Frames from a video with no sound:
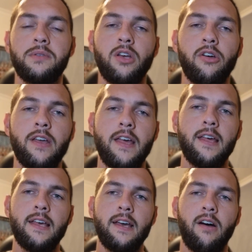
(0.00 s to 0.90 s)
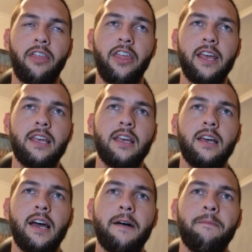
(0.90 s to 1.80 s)
So I think
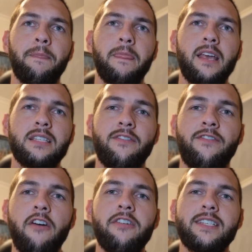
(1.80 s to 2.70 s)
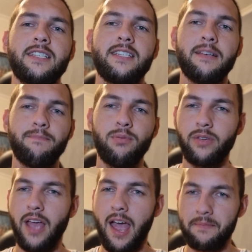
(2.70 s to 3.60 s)
it's a very simple game